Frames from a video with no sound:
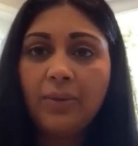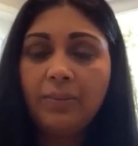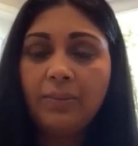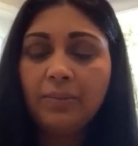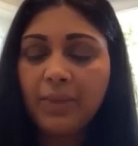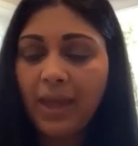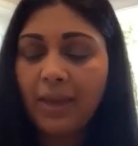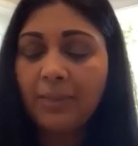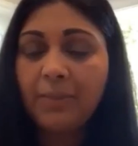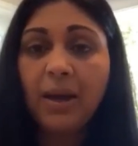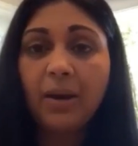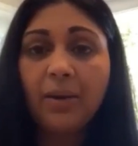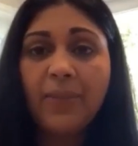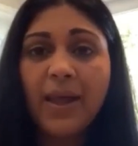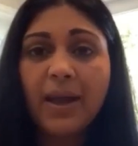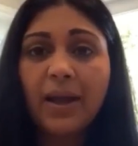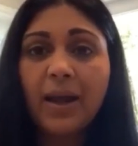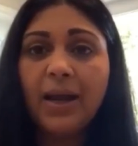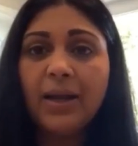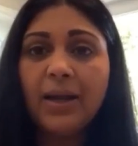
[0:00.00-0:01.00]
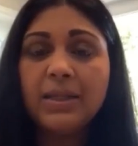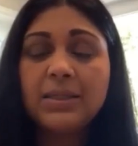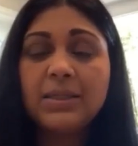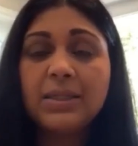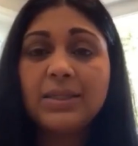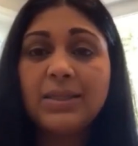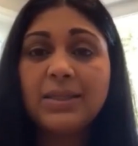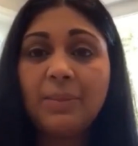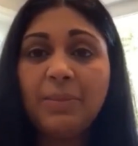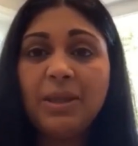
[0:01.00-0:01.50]
came out in that guidance is
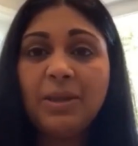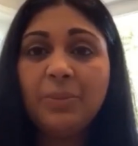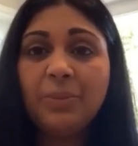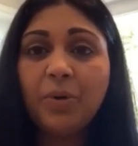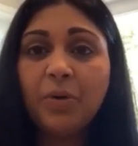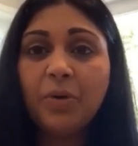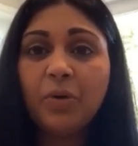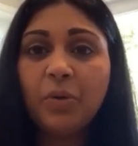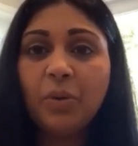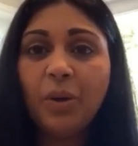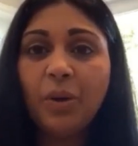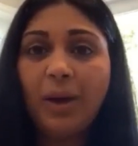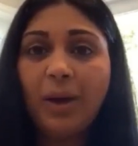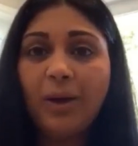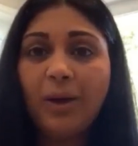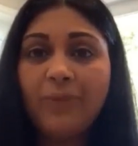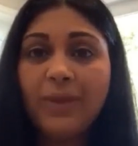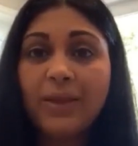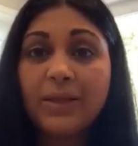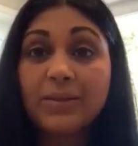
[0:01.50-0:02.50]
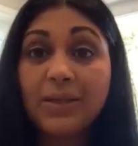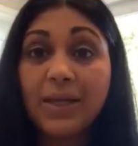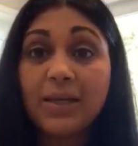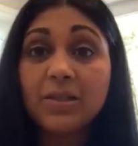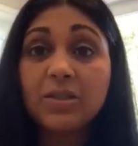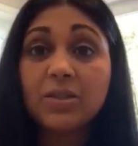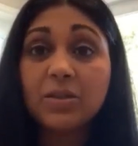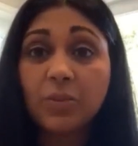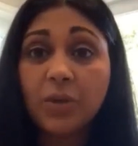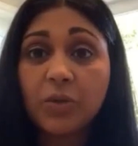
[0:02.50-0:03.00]
that people who have things like
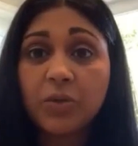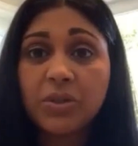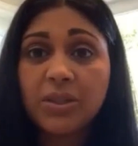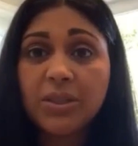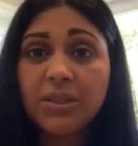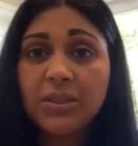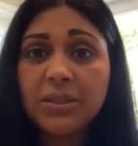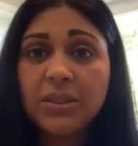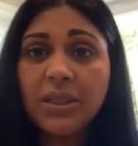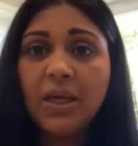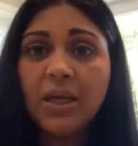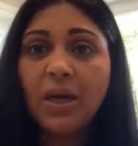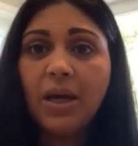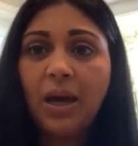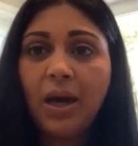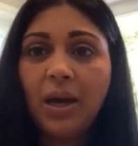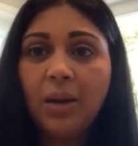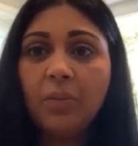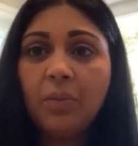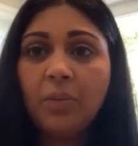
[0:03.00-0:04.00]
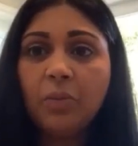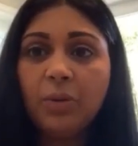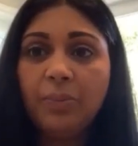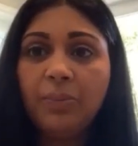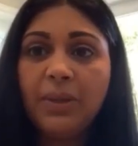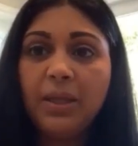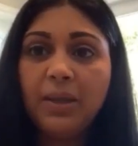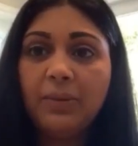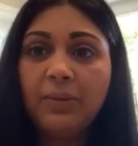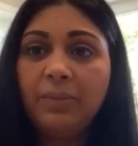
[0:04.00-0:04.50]
cirrhosis would
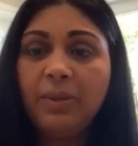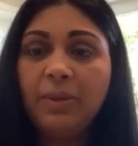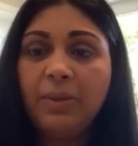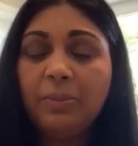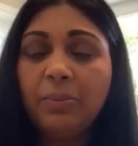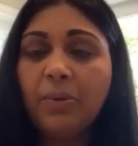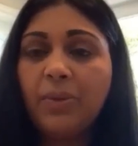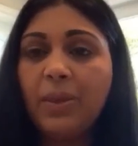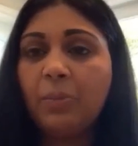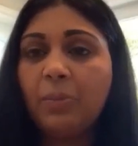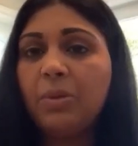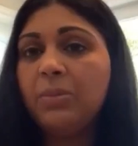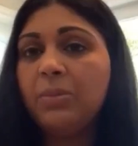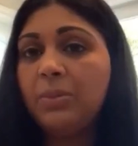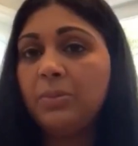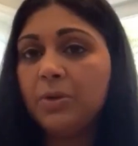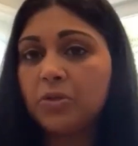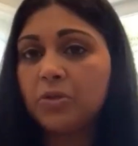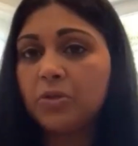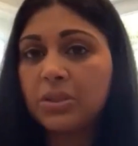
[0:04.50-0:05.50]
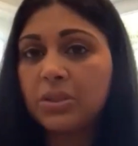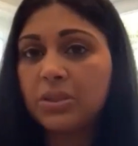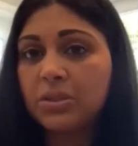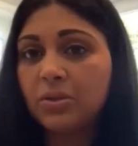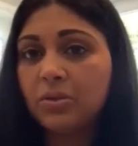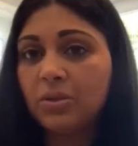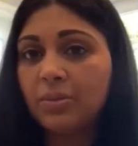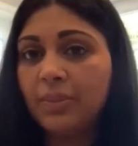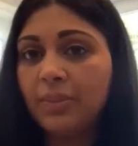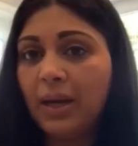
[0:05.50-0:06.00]
be the people that we'd be most
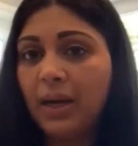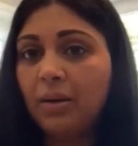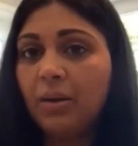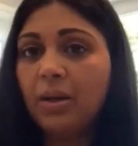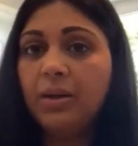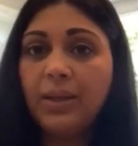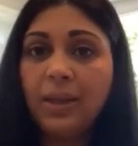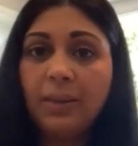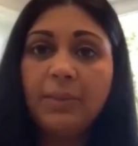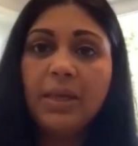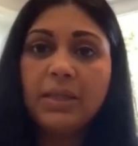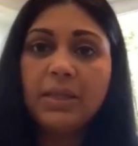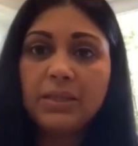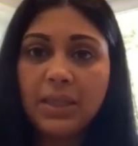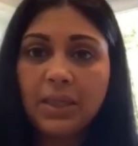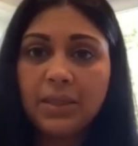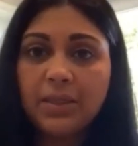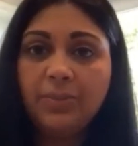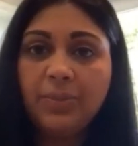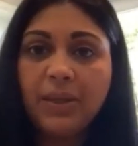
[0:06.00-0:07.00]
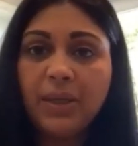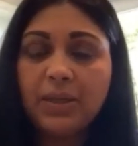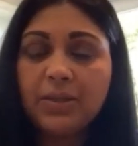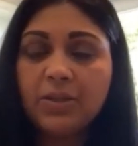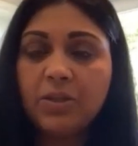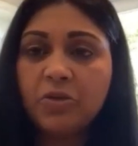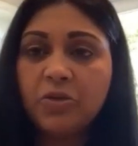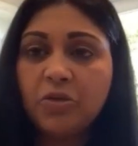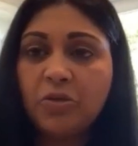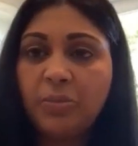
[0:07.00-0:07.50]
concerned about. And that makes sense because
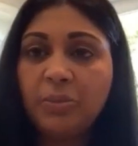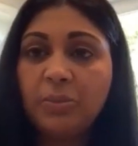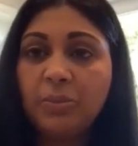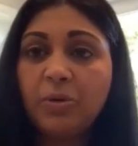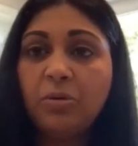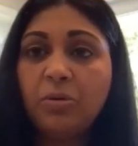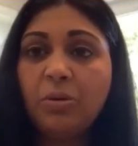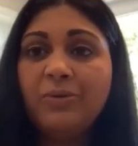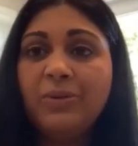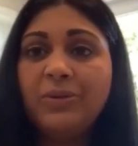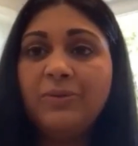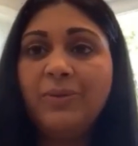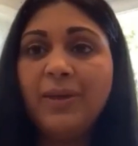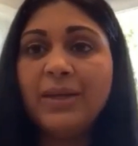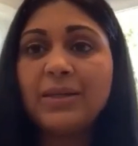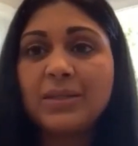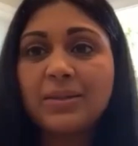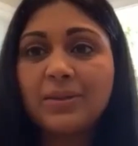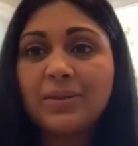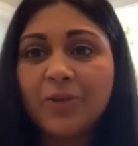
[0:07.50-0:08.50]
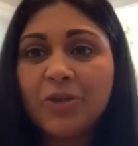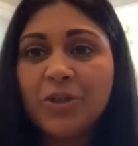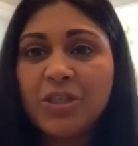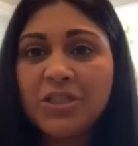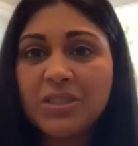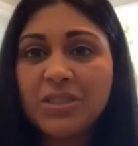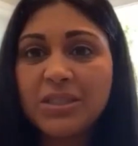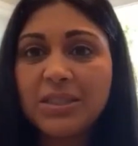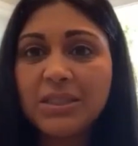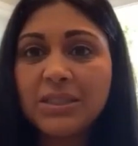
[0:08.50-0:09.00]
those are the people who have advanced liver
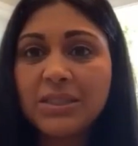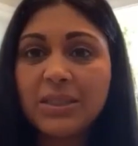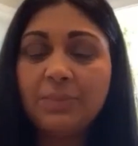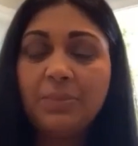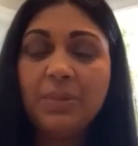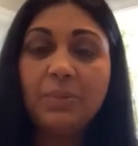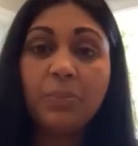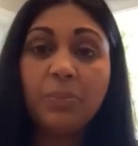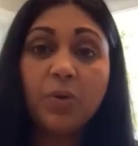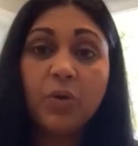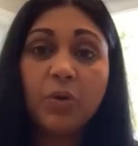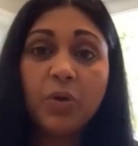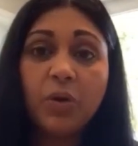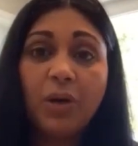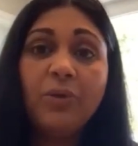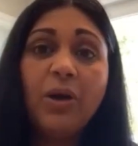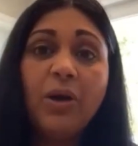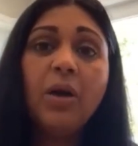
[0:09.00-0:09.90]
disease, and people who have